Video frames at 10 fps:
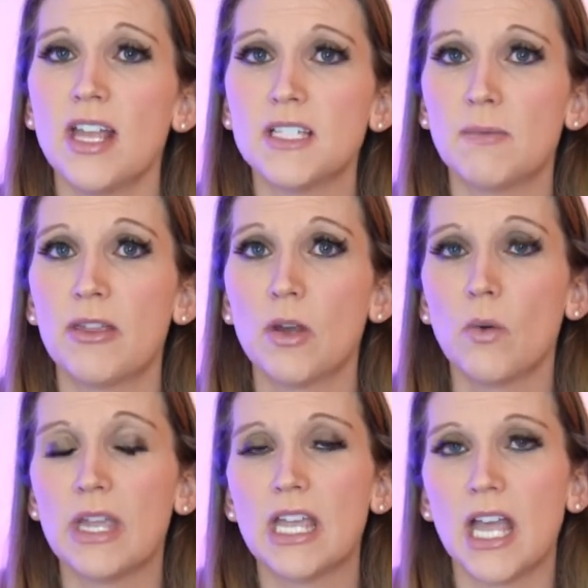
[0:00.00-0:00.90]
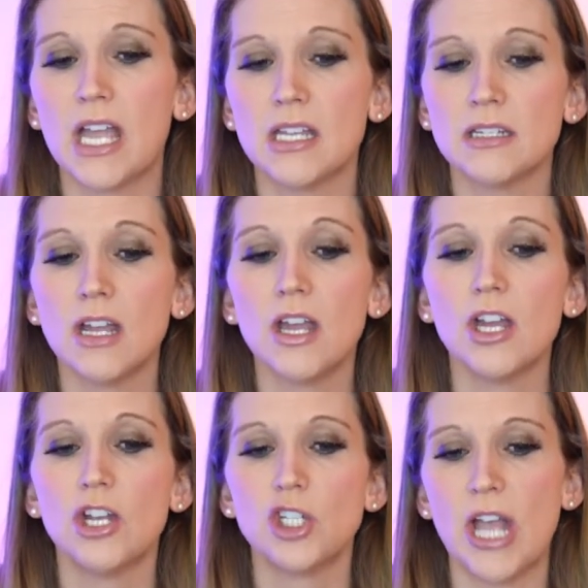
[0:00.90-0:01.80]
They spend the weekend
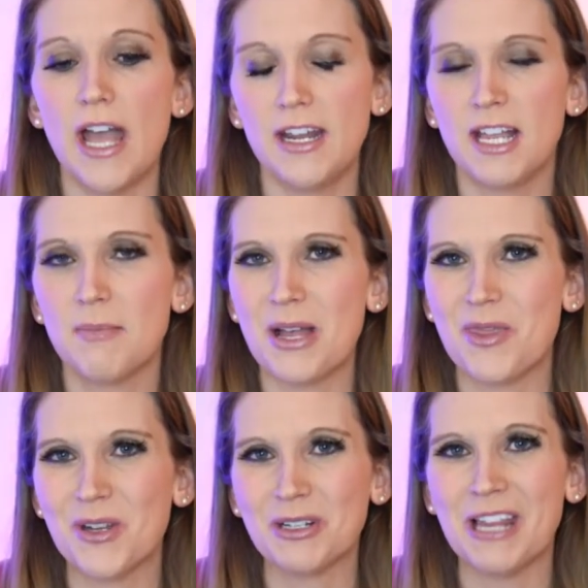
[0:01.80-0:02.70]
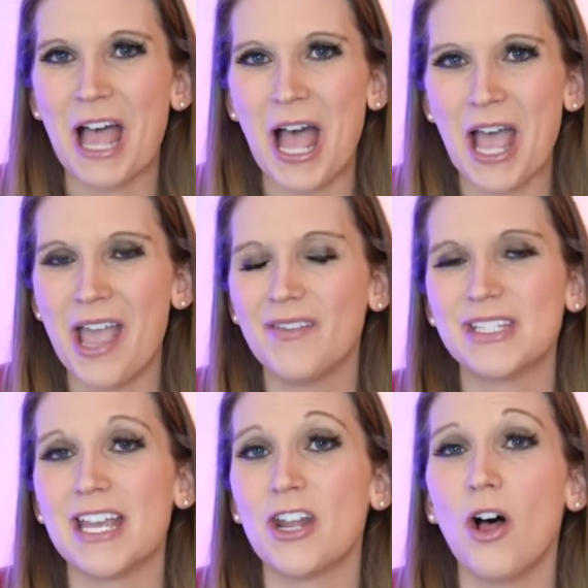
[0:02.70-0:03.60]
chatting about their
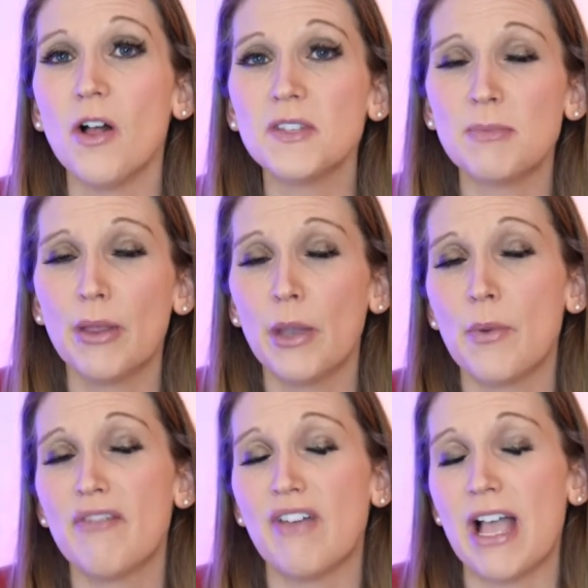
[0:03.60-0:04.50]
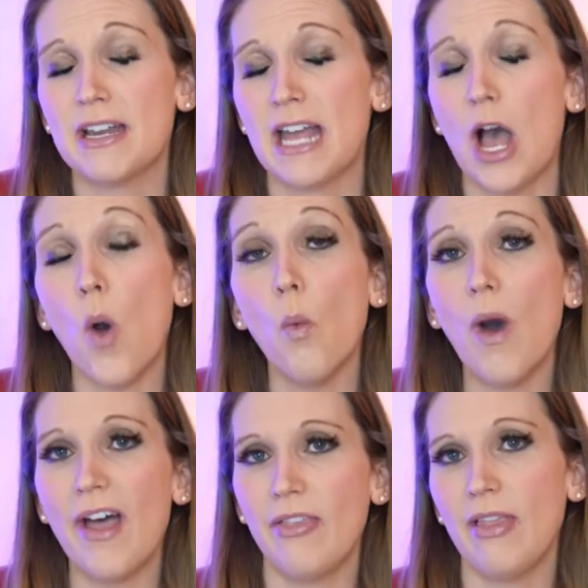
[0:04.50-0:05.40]
lives, and ultimately we find out
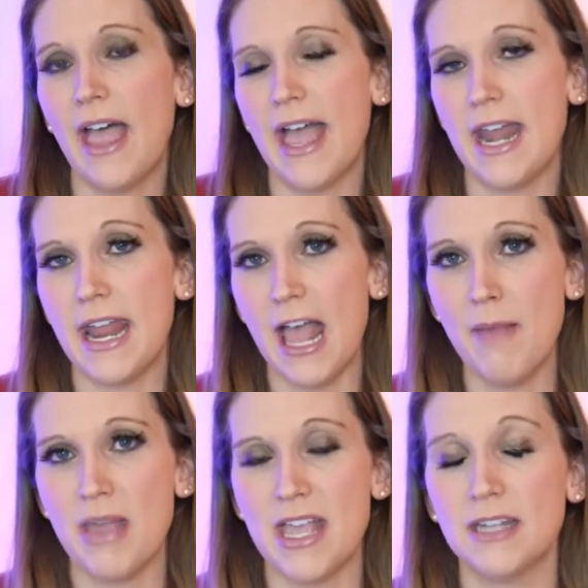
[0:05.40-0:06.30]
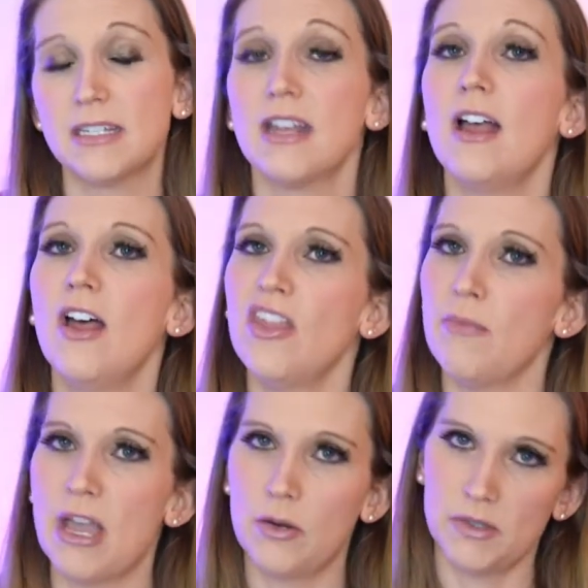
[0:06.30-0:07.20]
what led Emmett,
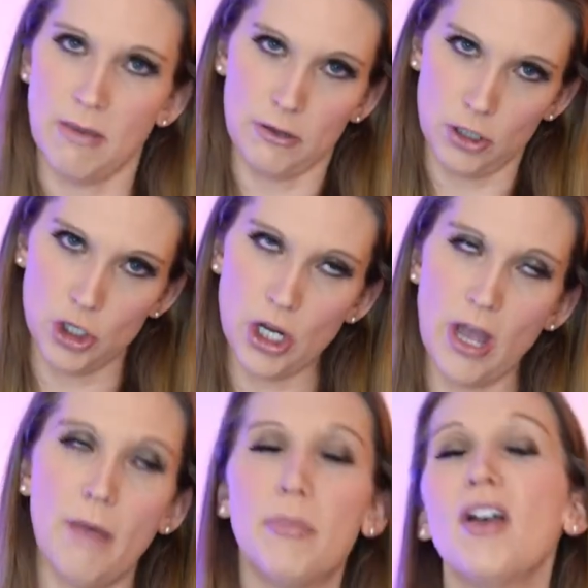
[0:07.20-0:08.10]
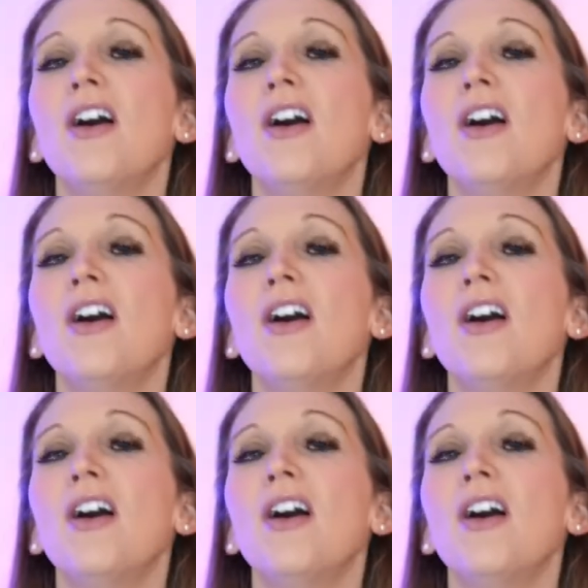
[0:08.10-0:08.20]
the man who was about to jump,